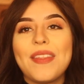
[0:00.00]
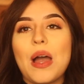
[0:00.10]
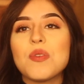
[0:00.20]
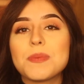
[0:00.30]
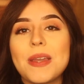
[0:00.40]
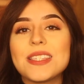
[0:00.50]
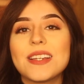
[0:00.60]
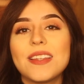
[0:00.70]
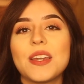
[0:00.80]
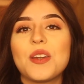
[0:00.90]
that was
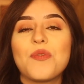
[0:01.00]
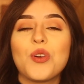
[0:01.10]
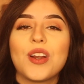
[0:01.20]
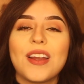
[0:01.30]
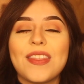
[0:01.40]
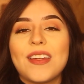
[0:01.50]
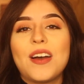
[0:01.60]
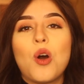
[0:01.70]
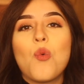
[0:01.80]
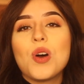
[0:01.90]
basically it for
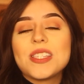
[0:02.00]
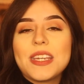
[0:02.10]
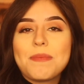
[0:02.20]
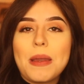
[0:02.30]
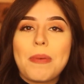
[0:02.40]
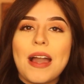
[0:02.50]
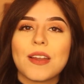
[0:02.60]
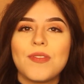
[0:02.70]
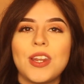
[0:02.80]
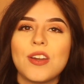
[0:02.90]
the what's in my
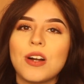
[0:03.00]
bag video.